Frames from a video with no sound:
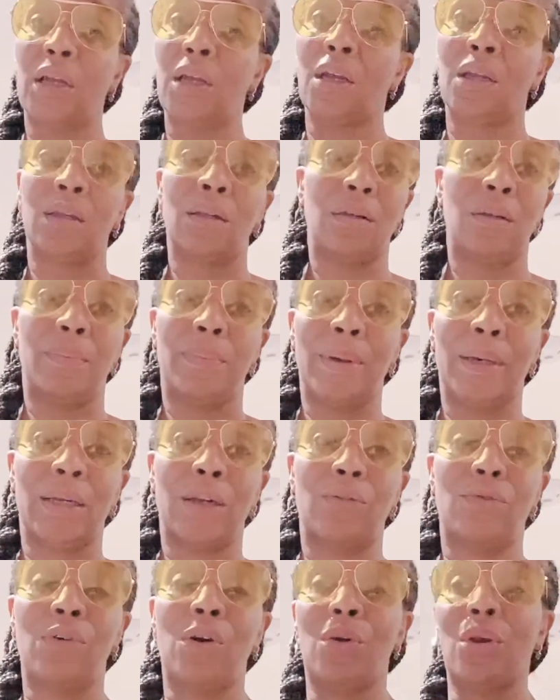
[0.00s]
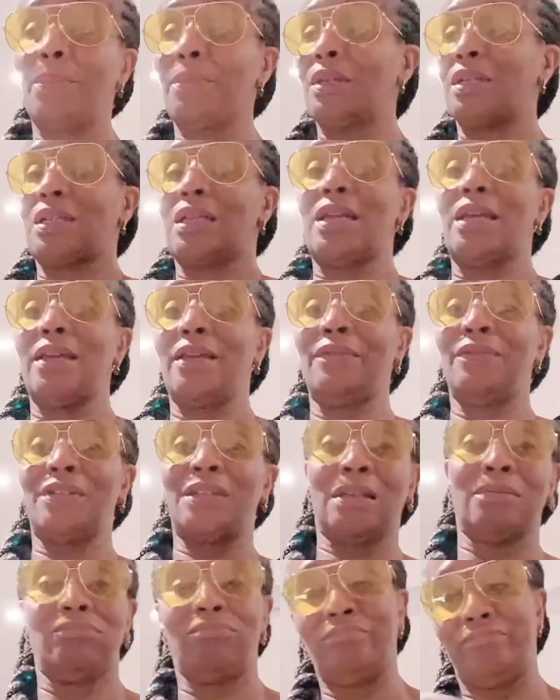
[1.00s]
You better roll up your
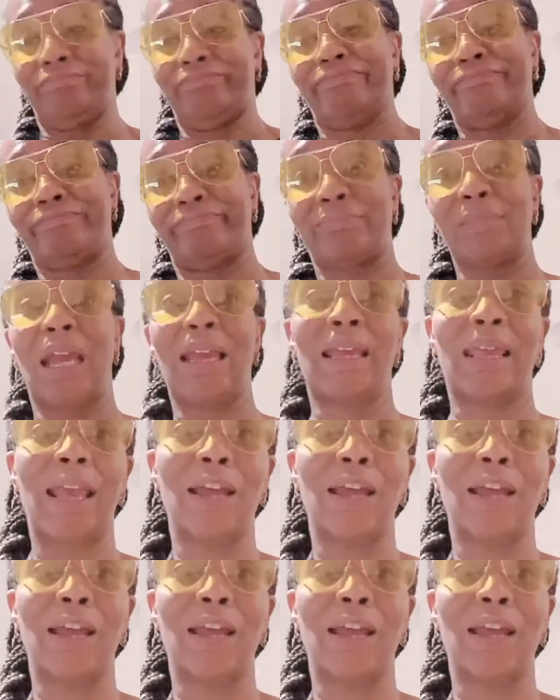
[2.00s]
sleeves and get